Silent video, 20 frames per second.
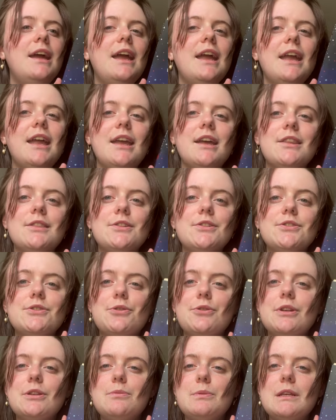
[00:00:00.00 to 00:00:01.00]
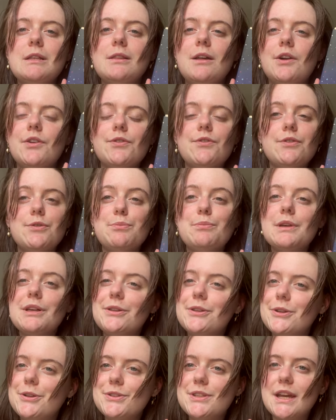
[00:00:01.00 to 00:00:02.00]
And there's going to be a lot of
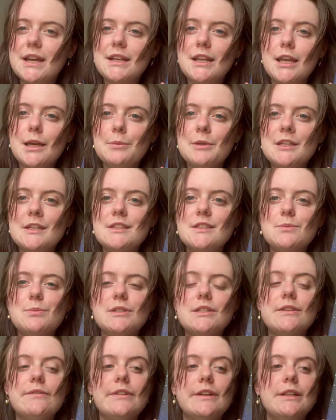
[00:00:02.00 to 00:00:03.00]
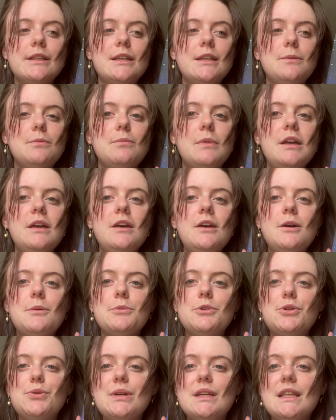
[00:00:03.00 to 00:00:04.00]
familial dynamics, specifically
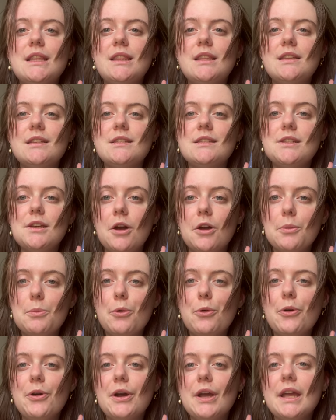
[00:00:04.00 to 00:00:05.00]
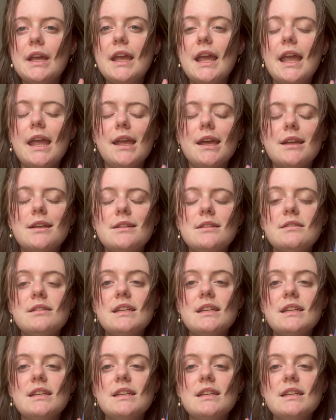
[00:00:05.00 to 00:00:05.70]
between this young boy and